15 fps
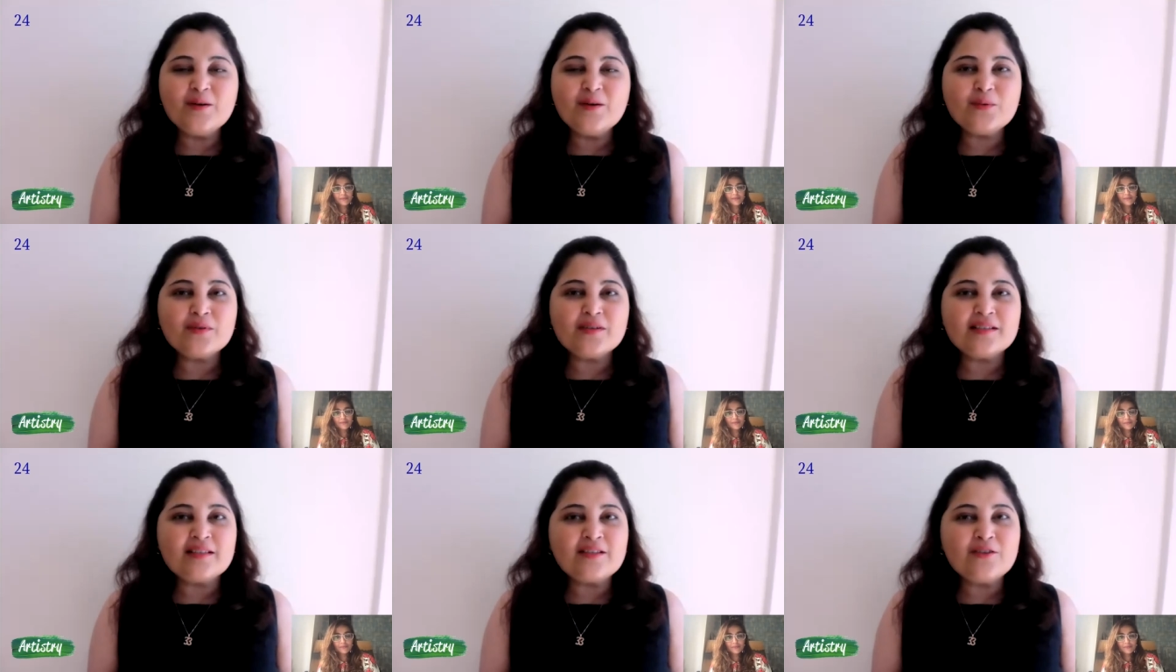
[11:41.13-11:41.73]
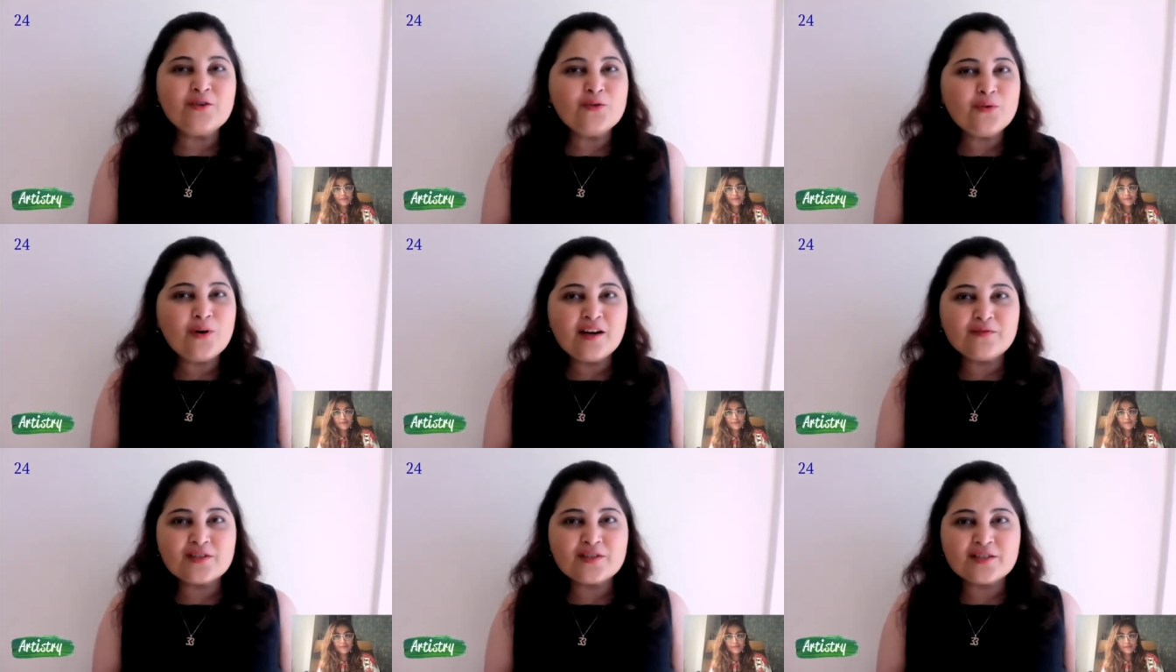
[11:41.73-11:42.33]
now you
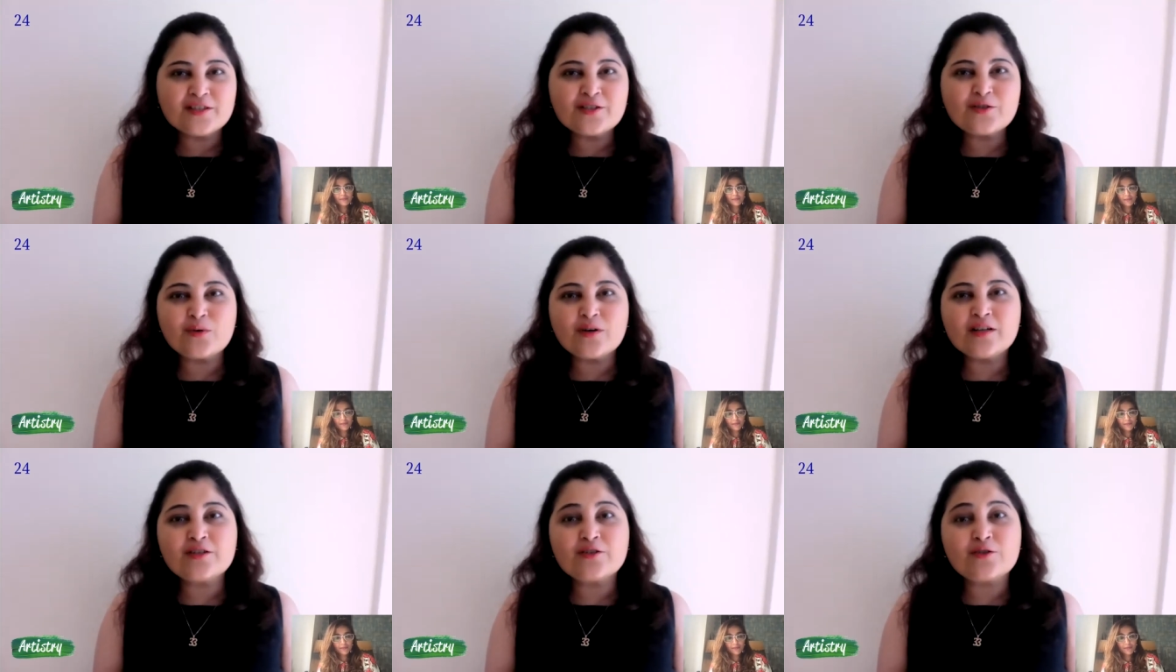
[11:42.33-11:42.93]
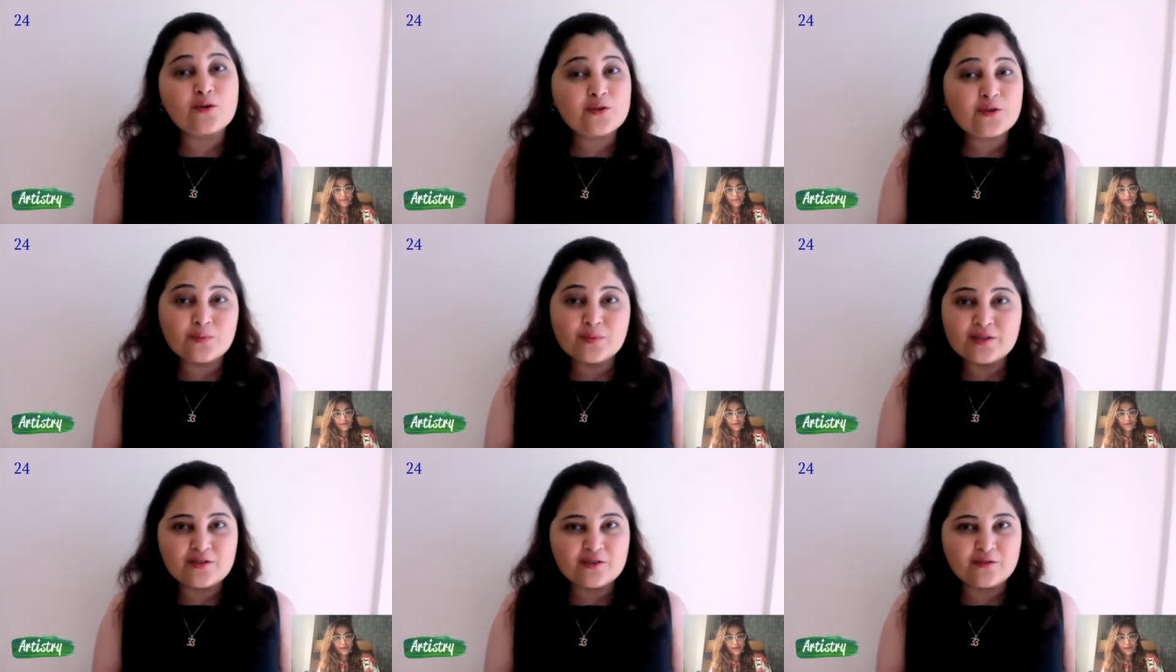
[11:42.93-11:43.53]
have turned into a
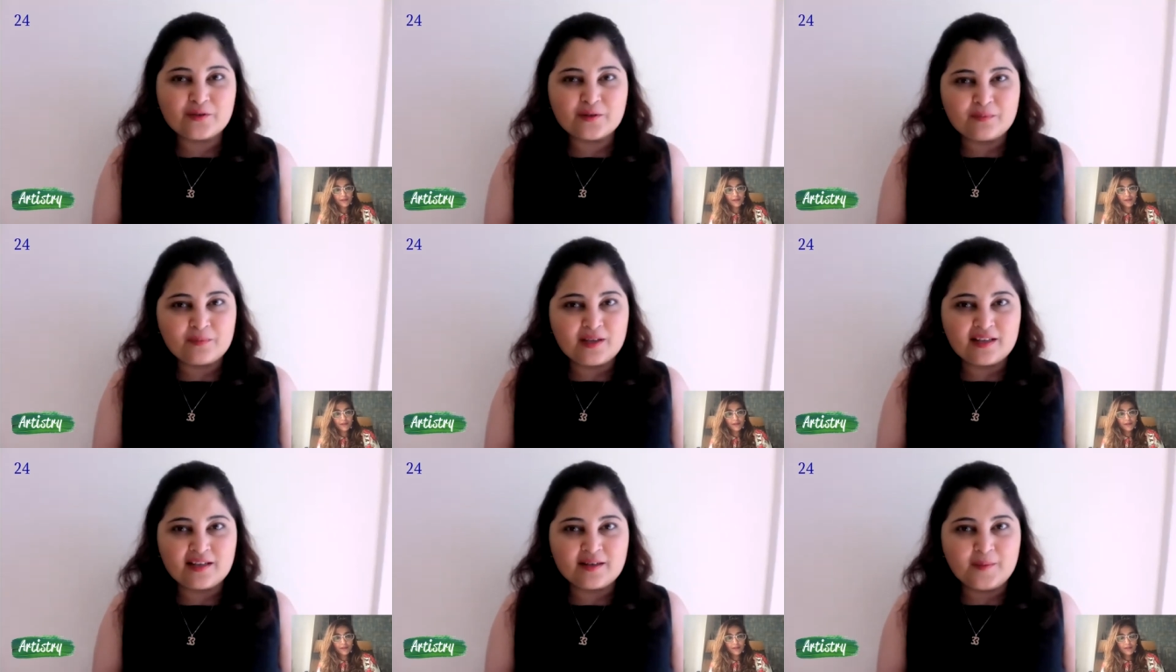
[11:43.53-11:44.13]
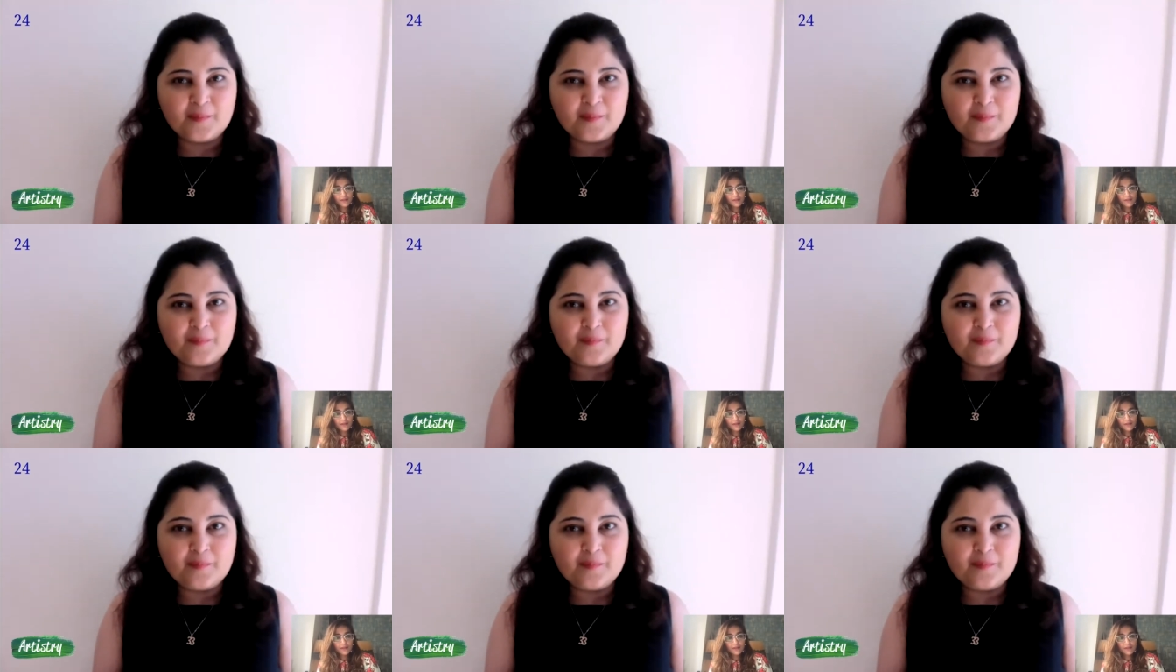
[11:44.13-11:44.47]
documentary filmmaker